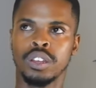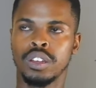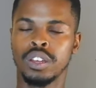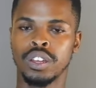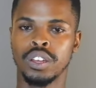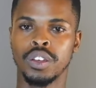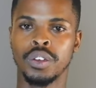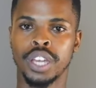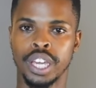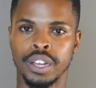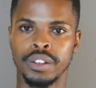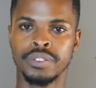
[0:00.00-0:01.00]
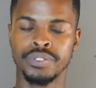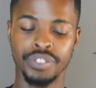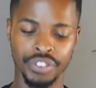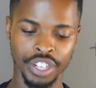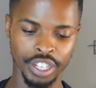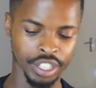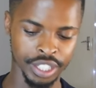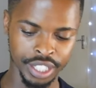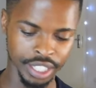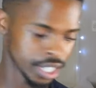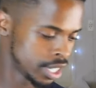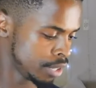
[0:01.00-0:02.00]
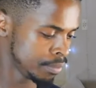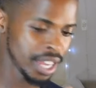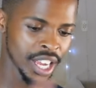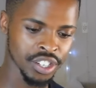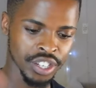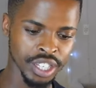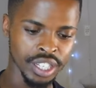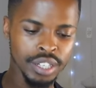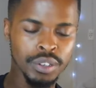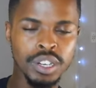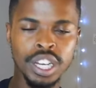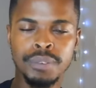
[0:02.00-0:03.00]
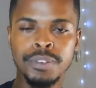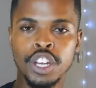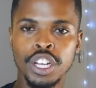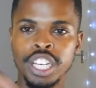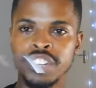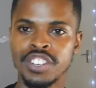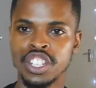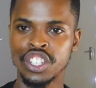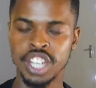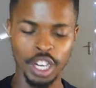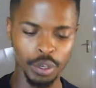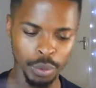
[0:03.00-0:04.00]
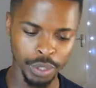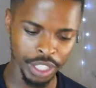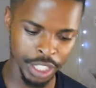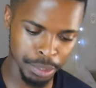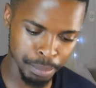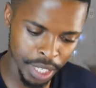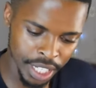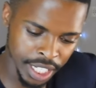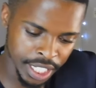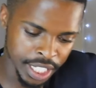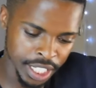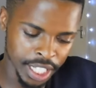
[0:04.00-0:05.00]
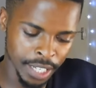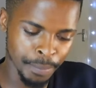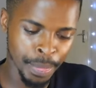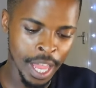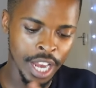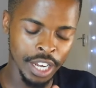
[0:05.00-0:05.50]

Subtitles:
Oh, okay, freelancing. Let me not even shy holding this pen and ticking.